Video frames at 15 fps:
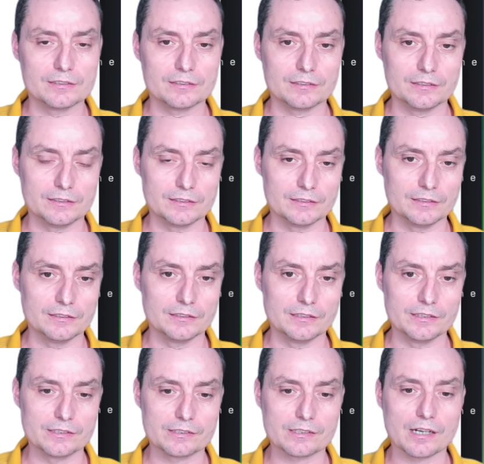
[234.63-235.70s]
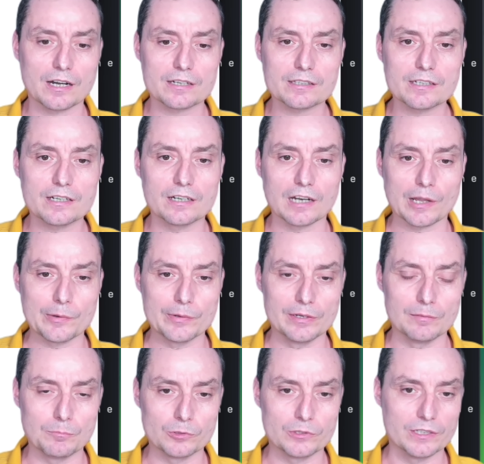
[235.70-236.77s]
it in this article. I
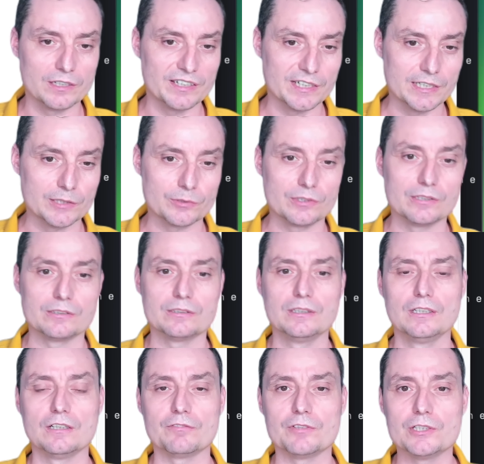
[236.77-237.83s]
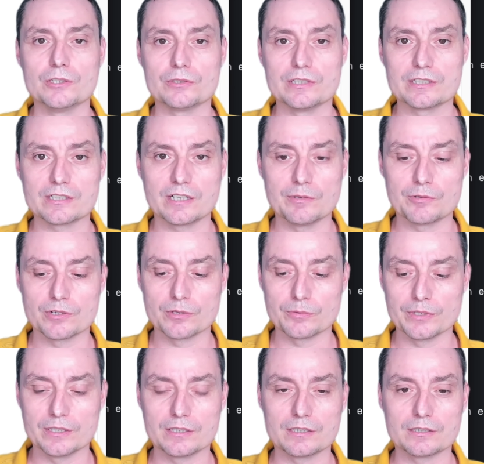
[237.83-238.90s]
will put a link into the video description
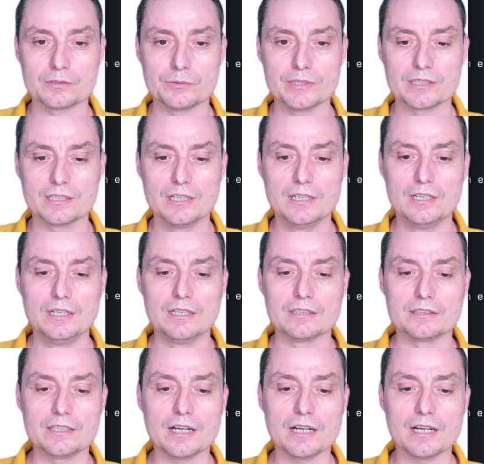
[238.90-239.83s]
with the